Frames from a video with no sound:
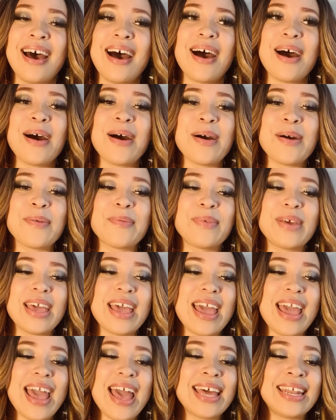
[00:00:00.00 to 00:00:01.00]
And
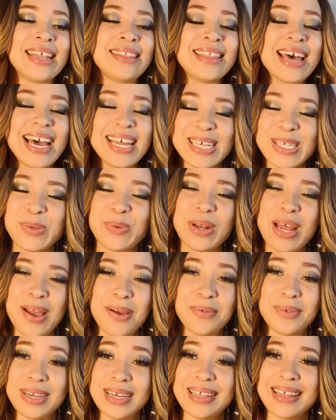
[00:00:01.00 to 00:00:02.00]
then that is when I
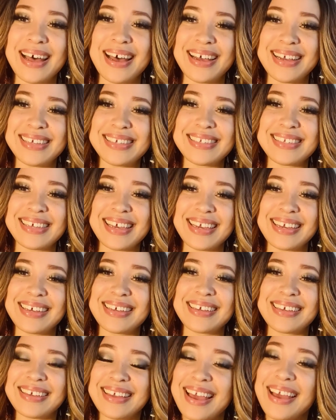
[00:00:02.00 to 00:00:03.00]
realized, like,
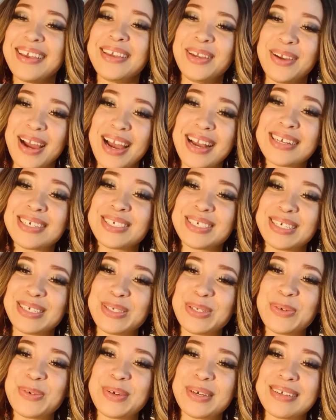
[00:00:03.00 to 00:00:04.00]
you're actually
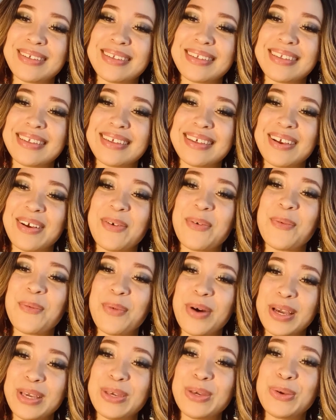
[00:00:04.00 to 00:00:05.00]
doing
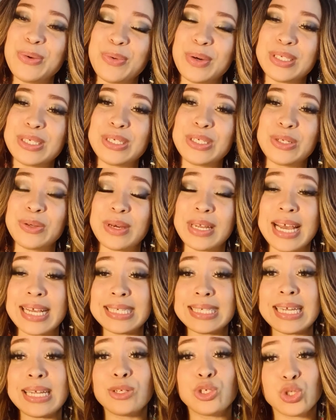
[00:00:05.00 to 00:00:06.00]
what you want to do. And I
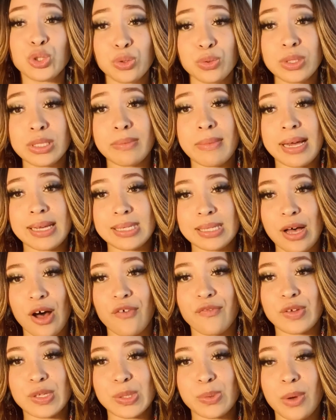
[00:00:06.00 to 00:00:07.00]
stayed true to
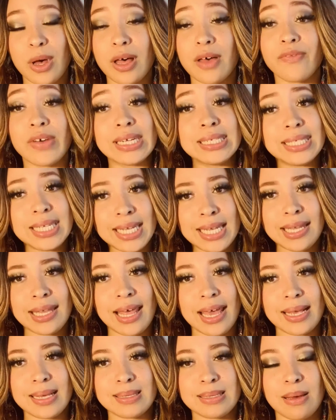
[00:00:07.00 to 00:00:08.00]
myself as well. If I didn't
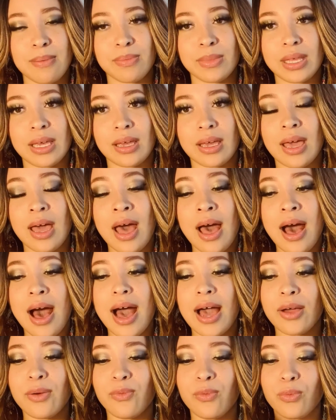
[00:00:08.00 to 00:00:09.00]
like something,
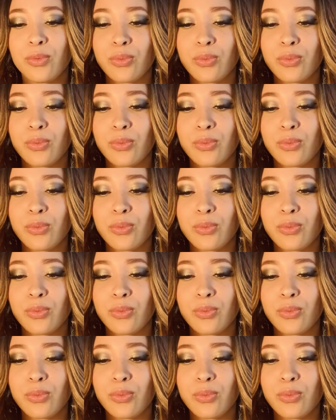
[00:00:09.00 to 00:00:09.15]
I